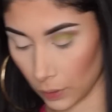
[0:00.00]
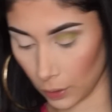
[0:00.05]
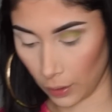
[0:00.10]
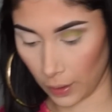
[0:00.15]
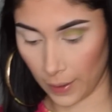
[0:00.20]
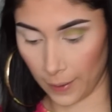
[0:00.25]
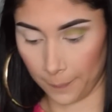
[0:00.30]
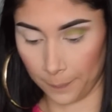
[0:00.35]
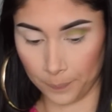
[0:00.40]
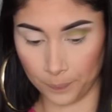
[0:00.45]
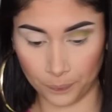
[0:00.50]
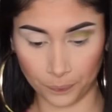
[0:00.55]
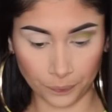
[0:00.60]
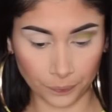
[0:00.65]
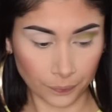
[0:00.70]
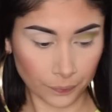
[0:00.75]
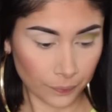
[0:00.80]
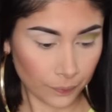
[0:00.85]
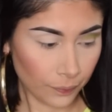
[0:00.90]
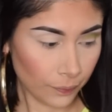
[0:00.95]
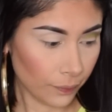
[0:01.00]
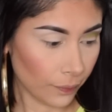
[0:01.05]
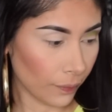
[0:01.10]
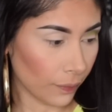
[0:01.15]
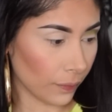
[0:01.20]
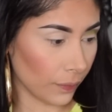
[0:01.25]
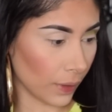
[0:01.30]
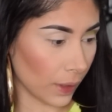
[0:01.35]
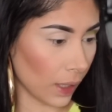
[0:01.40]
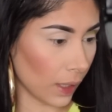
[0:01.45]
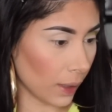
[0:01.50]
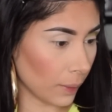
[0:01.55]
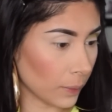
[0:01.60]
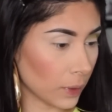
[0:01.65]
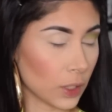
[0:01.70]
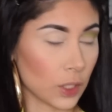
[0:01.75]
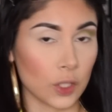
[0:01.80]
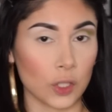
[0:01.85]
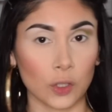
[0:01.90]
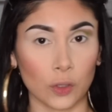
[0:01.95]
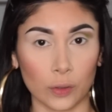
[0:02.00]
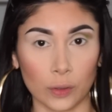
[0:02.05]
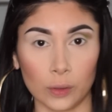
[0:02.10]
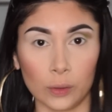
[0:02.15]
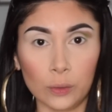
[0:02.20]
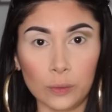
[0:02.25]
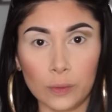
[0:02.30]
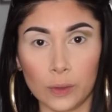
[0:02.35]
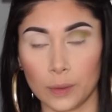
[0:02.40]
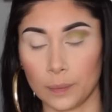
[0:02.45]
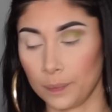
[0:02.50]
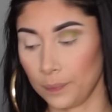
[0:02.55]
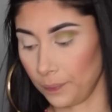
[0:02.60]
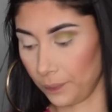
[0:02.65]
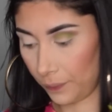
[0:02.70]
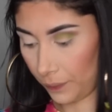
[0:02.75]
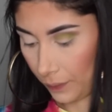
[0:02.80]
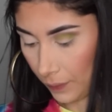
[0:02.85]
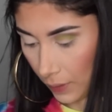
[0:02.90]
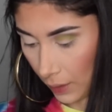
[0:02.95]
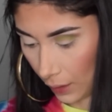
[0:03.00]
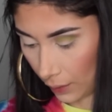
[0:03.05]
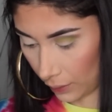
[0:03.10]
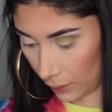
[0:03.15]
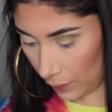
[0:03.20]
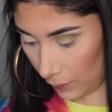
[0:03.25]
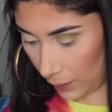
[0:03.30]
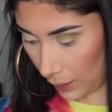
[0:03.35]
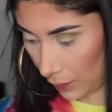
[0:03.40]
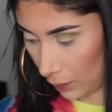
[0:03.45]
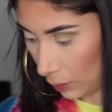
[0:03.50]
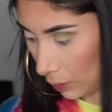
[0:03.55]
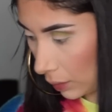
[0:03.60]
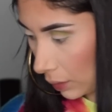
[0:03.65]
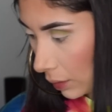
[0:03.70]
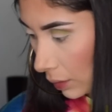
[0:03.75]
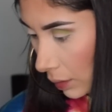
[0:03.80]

Okay, I'm gonna start all over. Not the deal.